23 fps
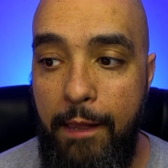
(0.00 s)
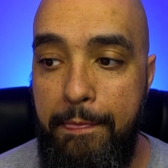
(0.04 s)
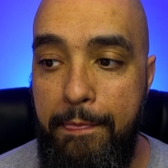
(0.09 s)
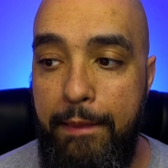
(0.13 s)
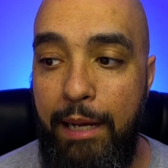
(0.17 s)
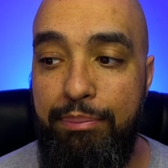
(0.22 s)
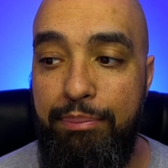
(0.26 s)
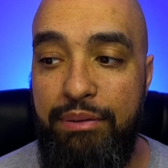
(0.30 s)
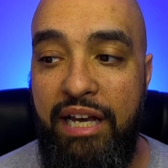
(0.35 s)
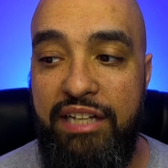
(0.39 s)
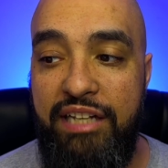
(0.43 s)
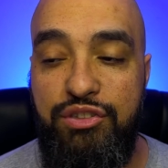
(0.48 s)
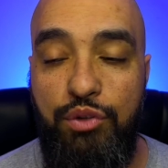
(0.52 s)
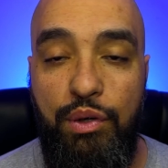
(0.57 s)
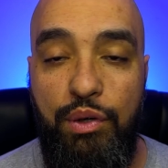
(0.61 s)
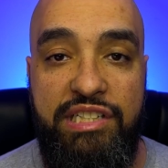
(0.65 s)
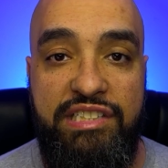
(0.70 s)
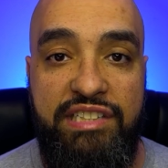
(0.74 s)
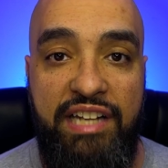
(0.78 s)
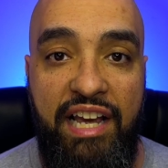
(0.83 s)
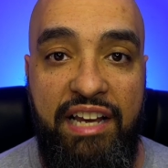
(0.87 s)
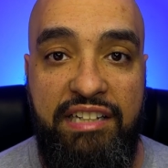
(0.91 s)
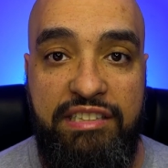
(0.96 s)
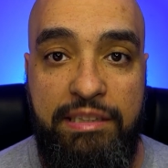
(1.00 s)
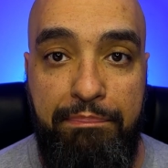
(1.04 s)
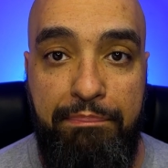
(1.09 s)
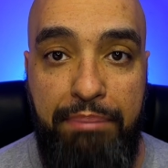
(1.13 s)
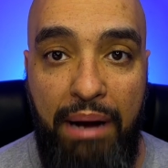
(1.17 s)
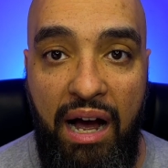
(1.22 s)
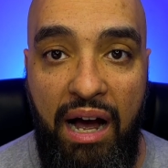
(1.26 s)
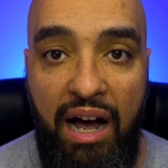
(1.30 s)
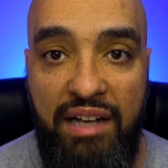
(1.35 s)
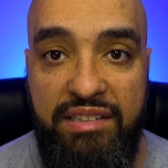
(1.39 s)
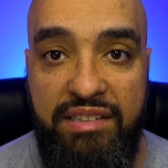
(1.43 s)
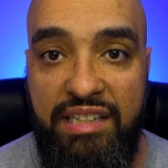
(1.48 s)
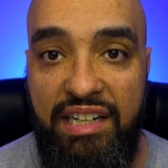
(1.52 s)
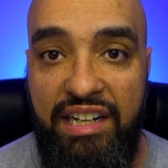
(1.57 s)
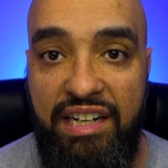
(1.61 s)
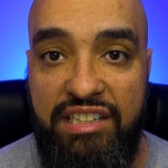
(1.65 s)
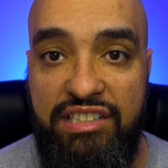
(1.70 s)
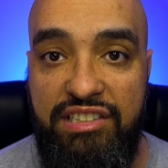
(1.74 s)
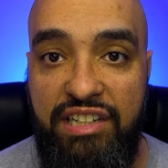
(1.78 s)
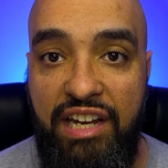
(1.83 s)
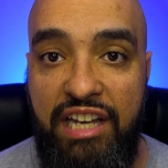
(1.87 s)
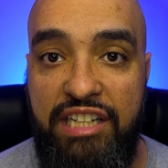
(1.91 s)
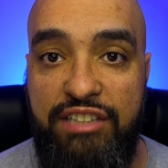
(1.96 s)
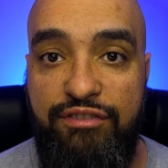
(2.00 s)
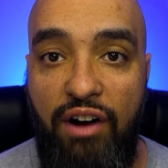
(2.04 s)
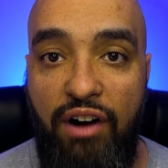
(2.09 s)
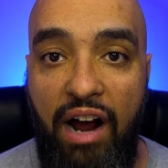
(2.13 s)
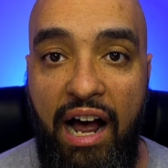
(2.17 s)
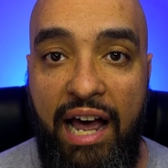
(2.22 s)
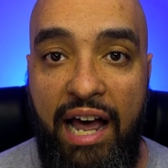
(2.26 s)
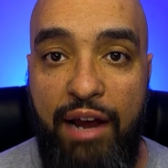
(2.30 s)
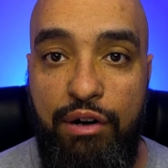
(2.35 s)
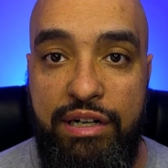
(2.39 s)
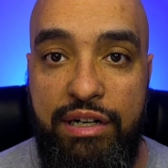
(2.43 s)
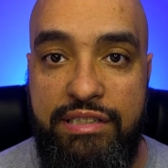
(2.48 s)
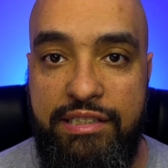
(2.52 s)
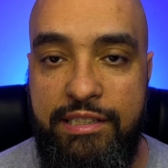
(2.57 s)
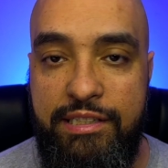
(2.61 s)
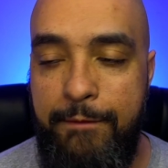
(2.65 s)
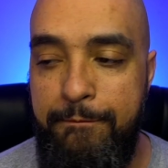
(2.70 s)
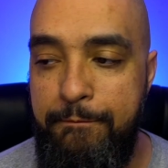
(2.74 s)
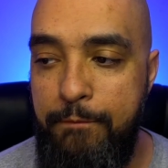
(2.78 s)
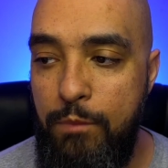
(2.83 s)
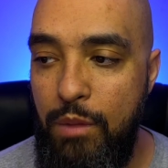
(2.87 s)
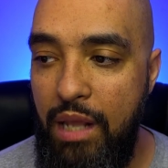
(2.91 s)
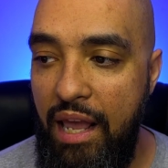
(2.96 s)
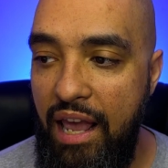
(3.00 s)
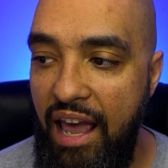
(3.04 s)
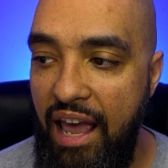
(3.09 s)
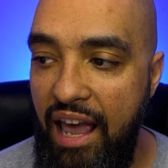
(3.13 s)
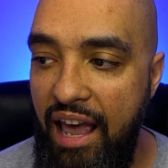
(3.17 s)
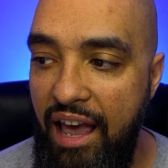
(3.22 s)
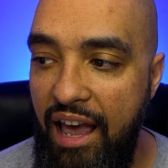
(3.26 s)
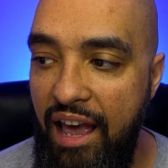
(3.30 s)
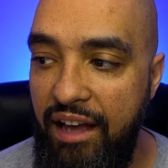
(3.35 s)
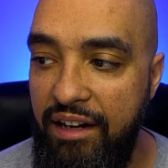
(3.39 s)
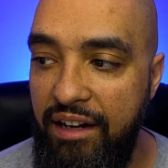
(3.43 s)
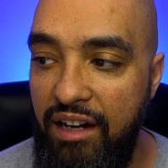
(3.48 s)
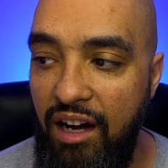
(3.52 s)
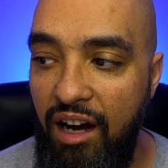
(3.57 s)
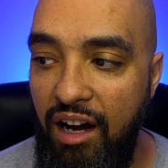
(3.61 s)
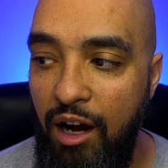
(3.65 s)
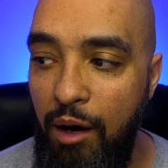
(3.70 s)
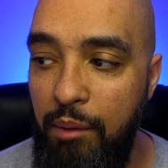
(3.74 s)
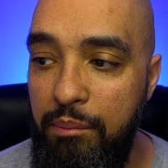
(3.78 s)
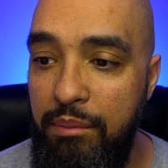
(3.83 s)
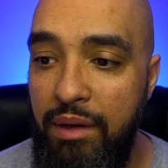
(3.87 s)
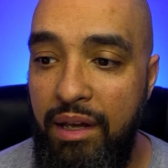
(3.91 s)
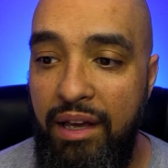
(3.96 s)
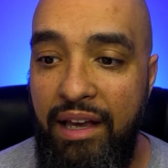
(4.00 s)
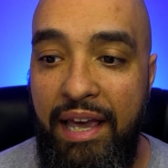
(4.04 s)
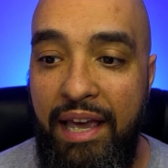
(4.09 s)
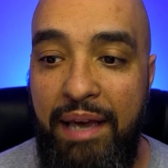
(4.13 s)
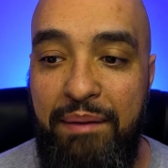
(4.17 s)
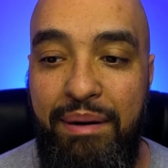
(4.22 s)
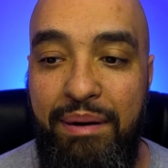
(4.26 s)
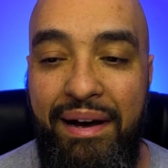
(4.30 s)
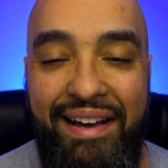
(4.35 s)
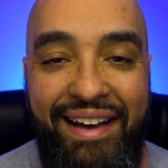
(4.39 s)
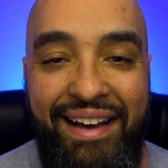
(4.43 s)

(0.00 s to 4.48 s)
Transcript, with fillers: They plan to exchange the bonds in exchange for Iris. And, um, and